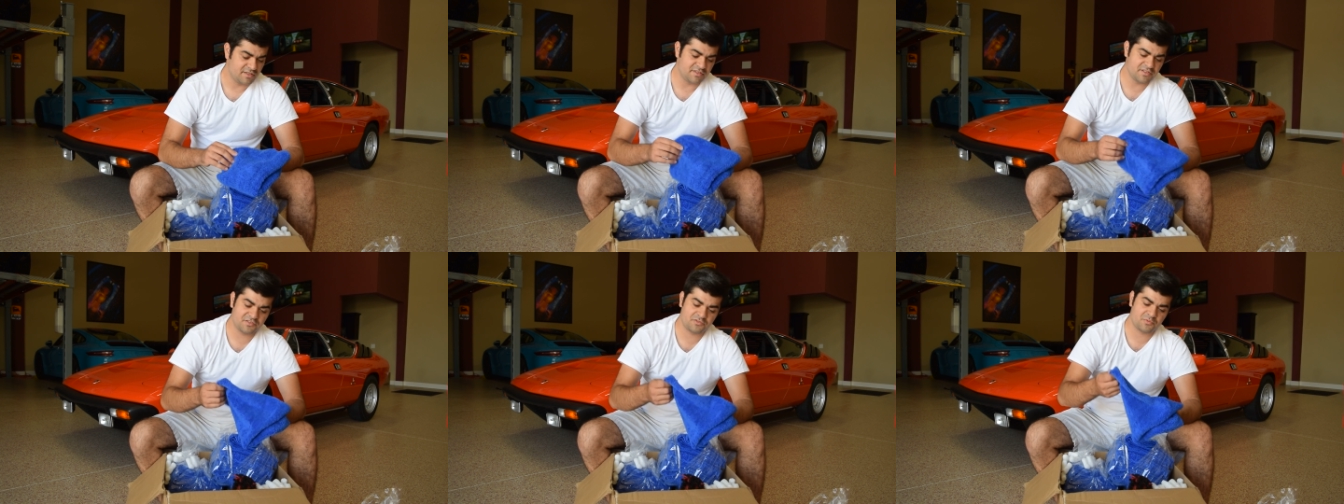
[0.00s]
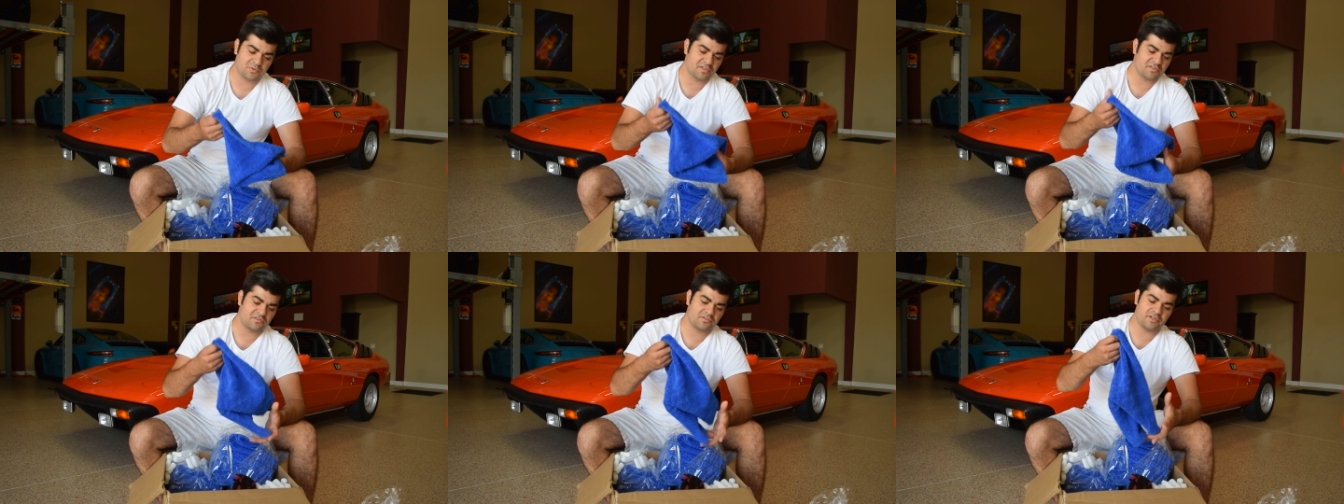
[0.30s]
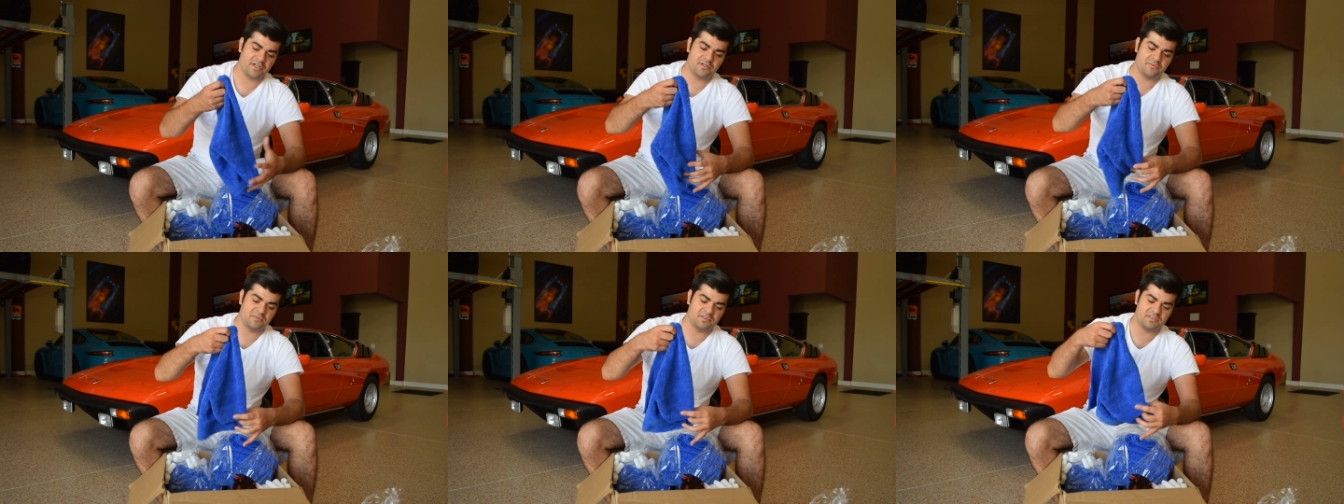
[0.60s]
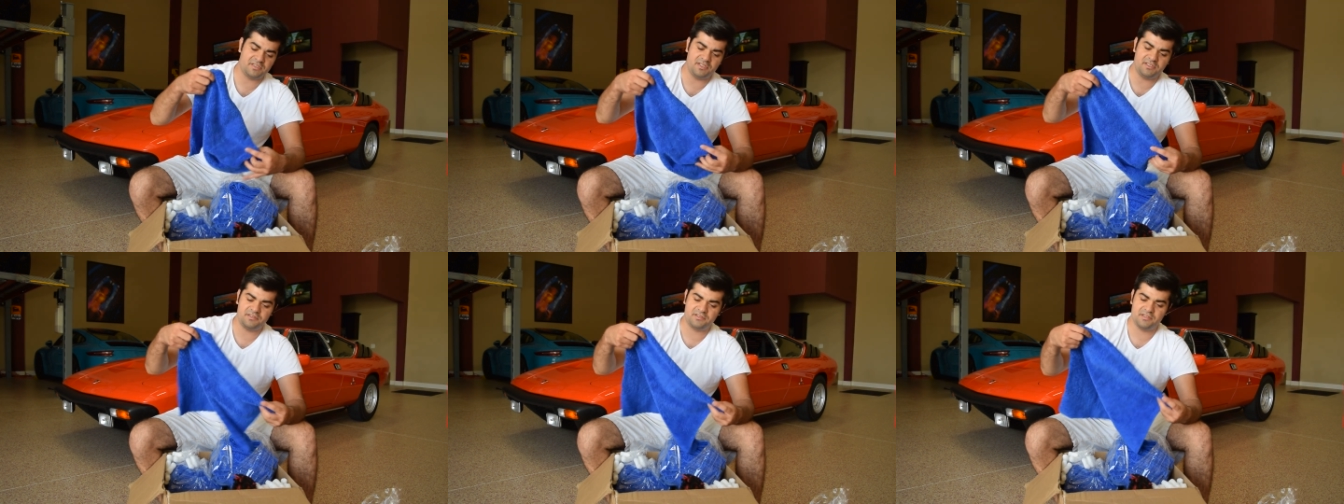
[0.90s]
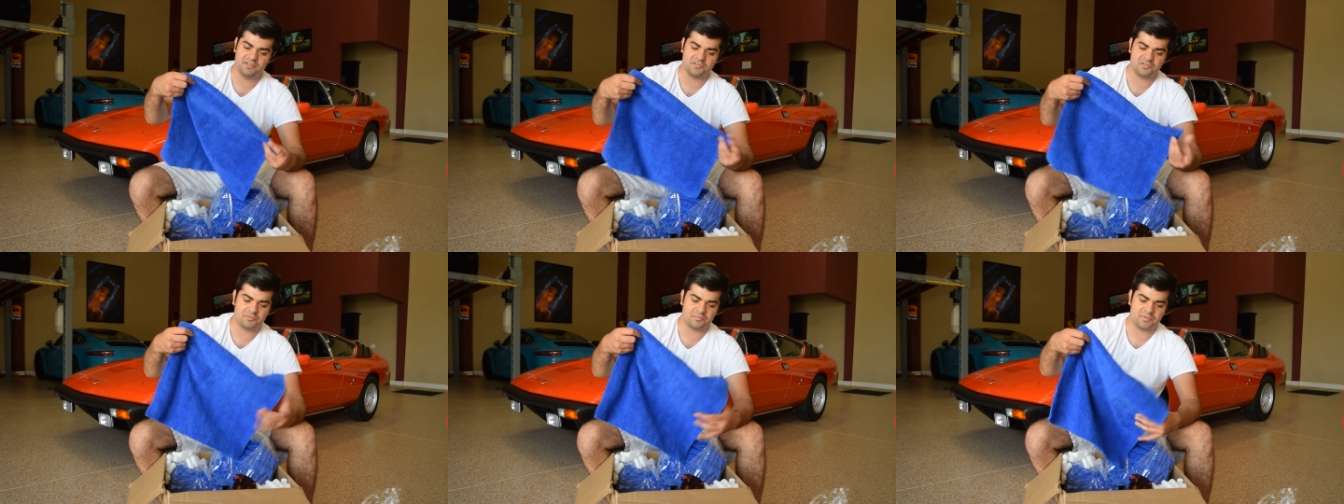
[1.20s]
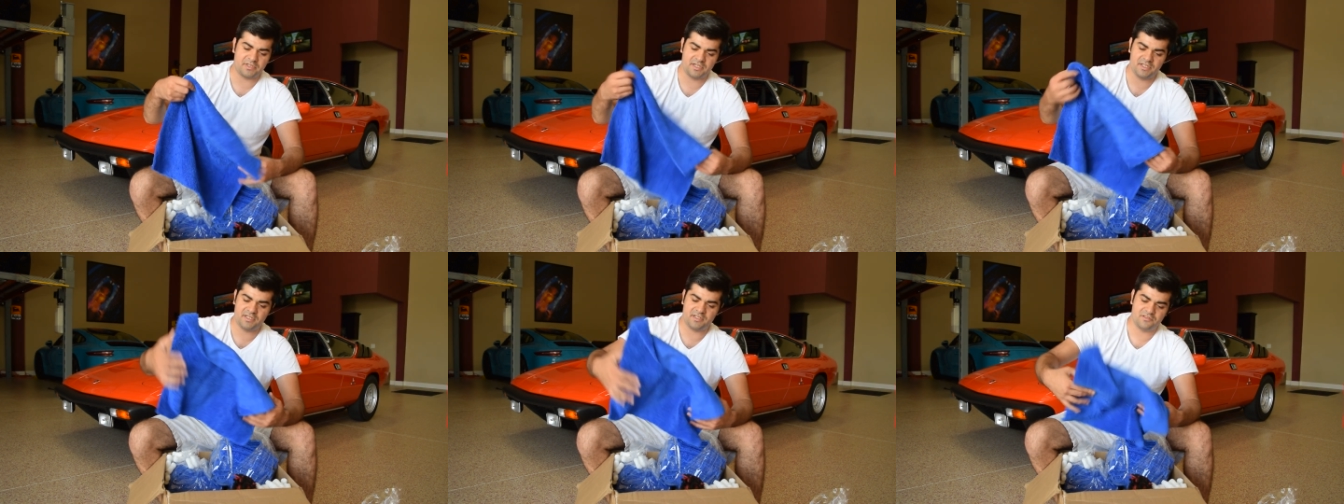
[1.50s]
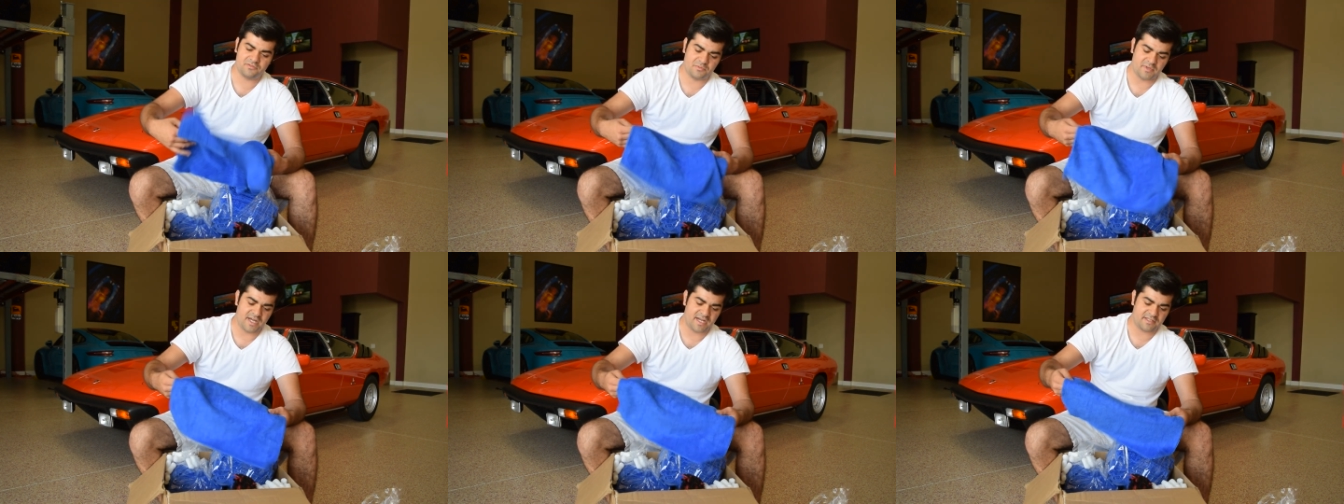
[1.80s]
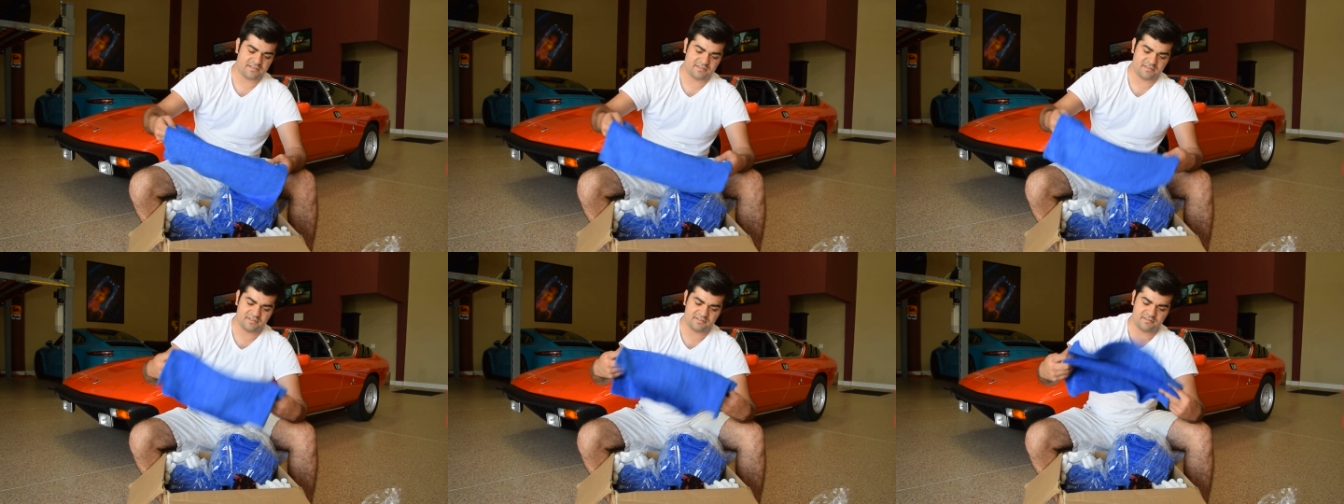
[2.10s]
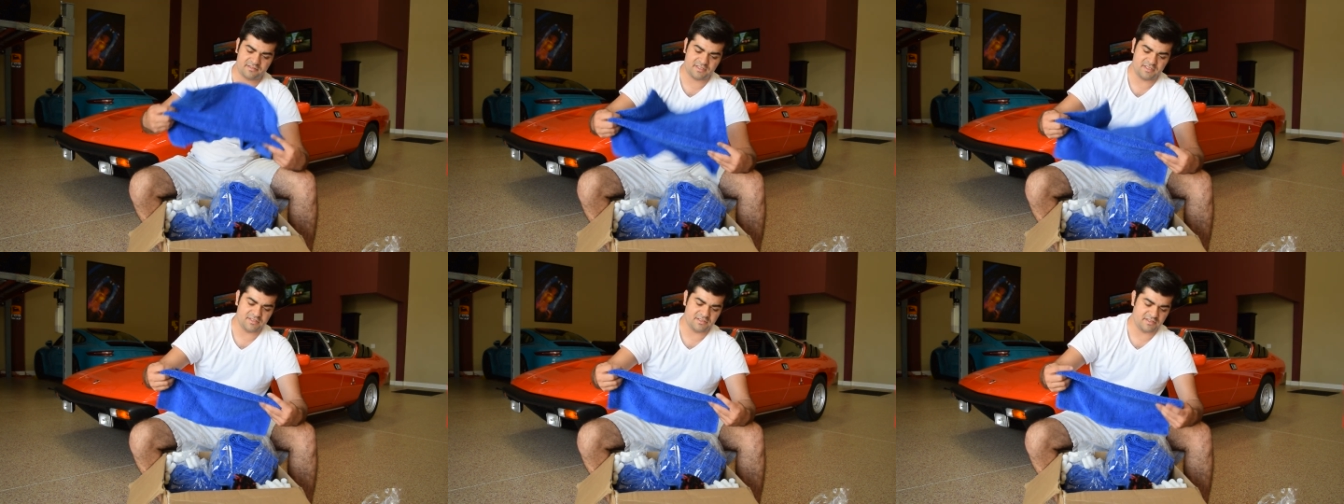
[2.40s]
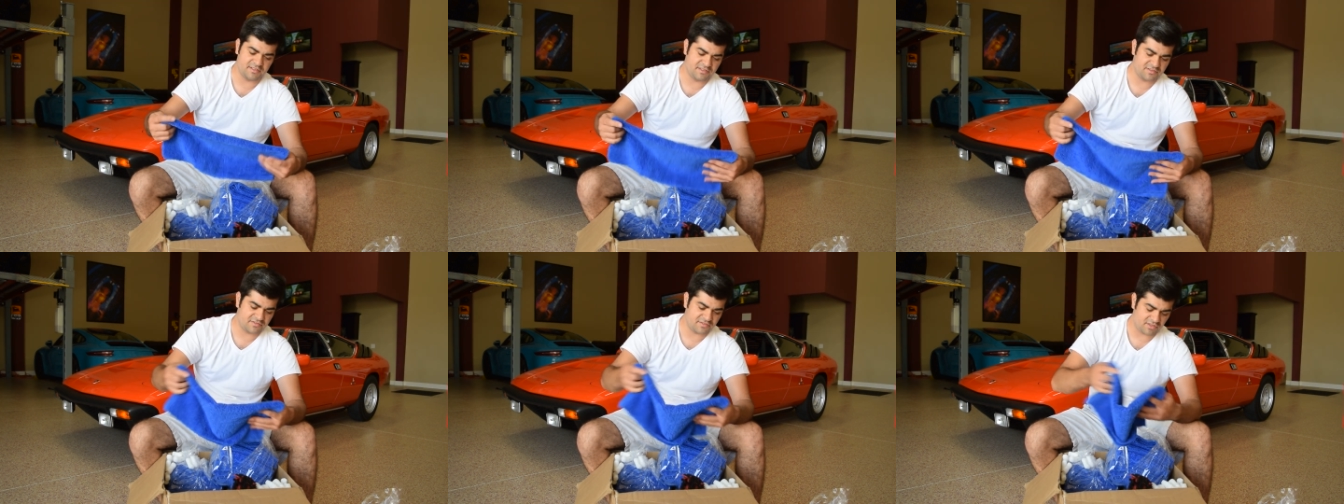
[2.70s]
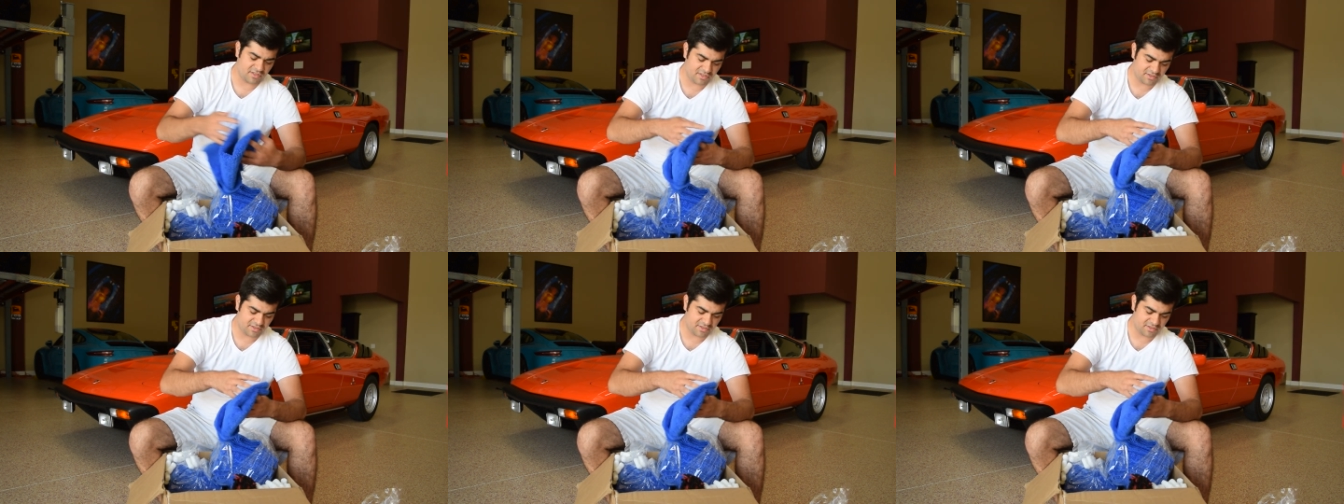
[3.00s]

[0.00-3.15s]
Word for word: This works great with detail sprays, waxes, sealants,